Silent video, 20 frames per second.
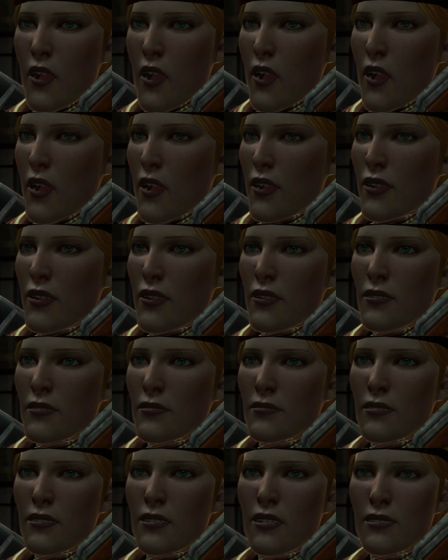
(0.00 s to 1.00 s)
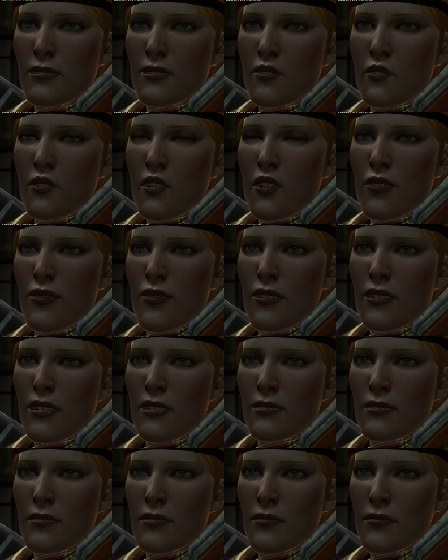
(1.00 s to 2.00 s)
Hawk, it's worth
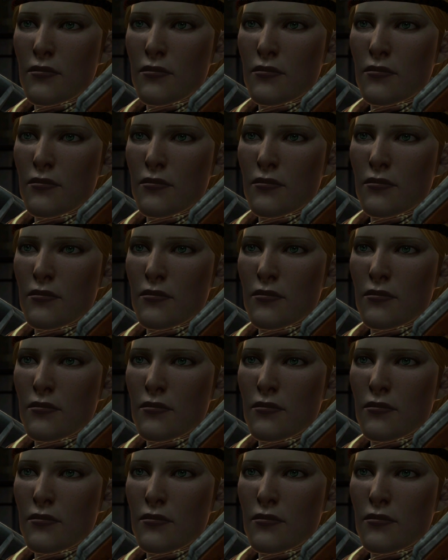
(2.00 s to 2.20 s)
it.